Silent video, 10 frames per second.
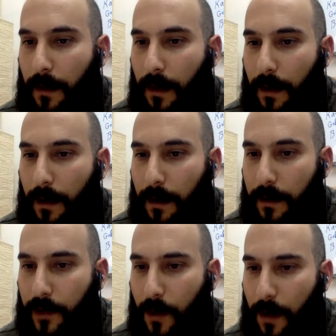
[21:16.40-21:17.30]

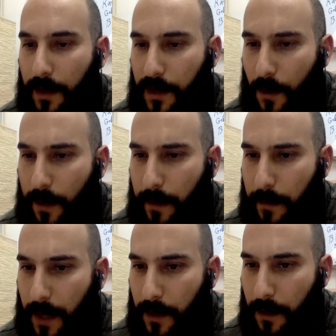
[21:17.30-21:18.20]
Johar, sorry,
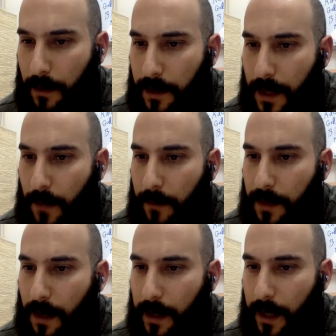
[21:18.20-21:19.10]
maybe I don't understand what I'm
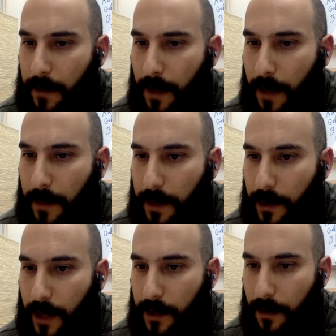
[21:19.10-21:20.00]
talking about. I mean the
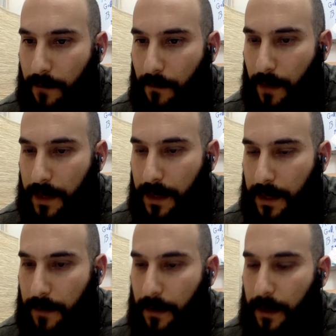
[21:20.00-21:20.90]
gender of words in
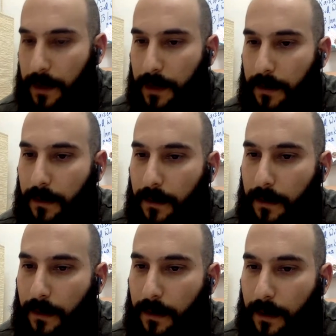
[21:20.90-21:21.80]
these periods.
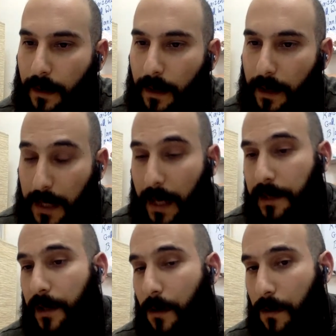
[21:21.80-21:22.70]
Yeah,
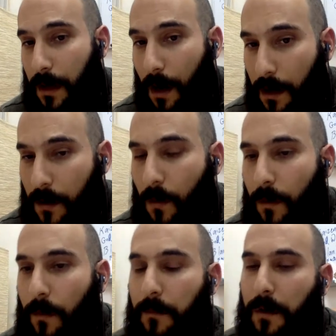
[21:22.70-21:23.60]
so
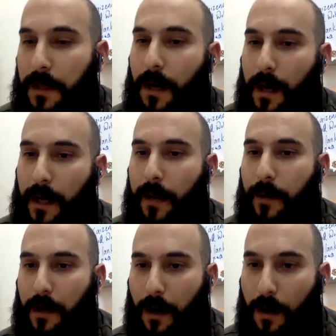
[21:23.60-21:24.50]
concord, when we're talking
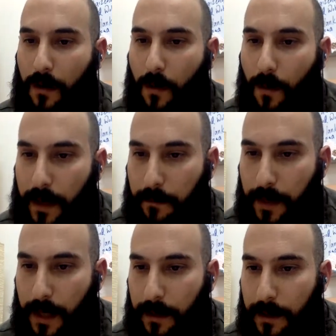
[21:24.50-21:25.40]
about concord, it
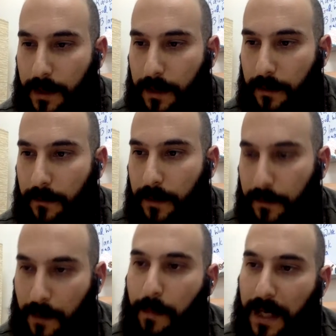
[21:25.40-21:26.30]
means the
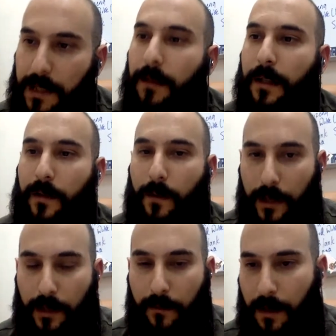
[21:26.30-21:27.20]
best
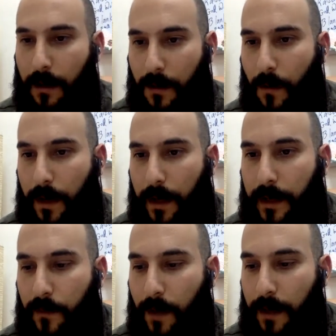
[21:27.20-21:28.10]
illustration of concord
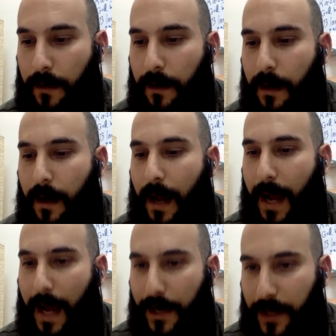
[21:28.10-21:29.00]
is when
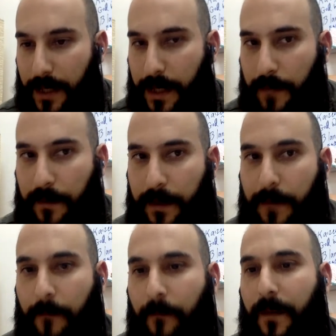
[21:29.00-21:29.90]
adjectives
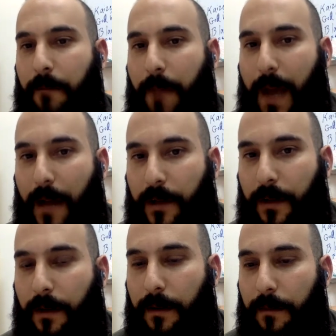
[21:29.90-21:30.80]
match
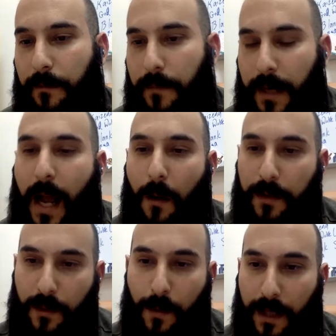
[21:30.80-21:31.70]
their
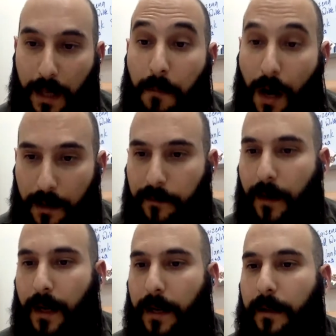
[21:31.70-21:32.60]
nouns, what they
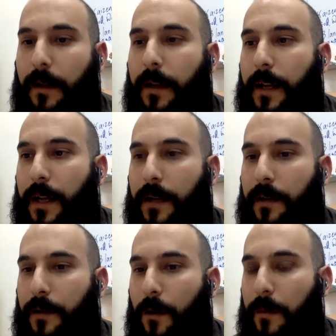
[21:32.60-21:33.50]
modify
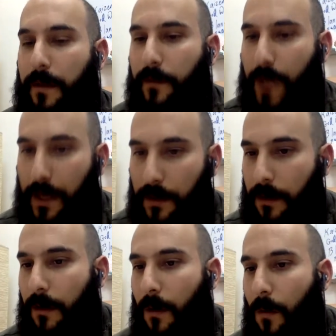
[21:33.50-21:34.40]
in terms of
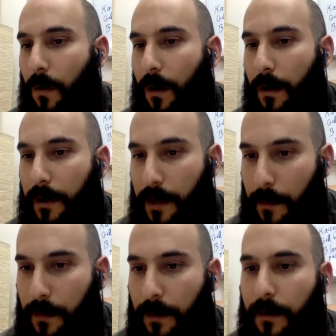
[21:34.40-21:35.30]
gender or
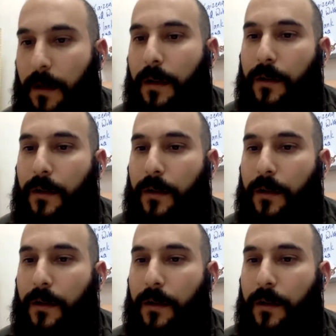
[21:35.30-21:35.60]
number.